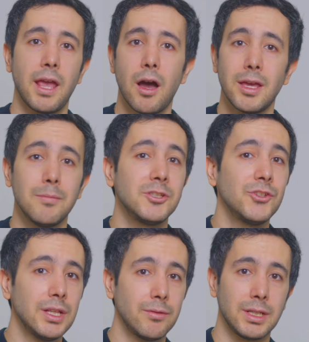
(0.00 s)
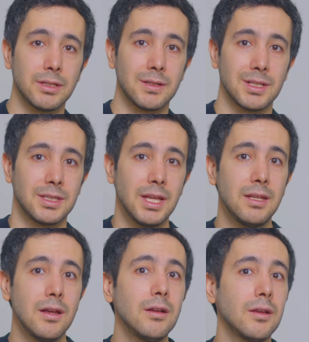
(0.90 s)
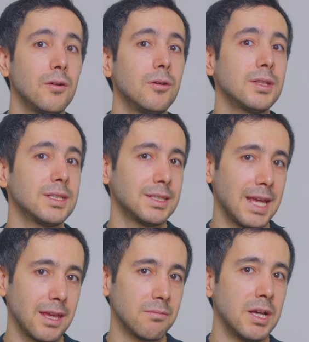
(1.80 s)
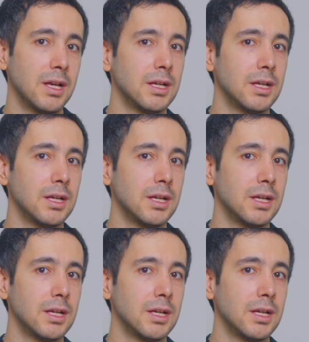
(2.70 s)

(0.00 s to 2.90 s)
AI image generators. They're not all the same.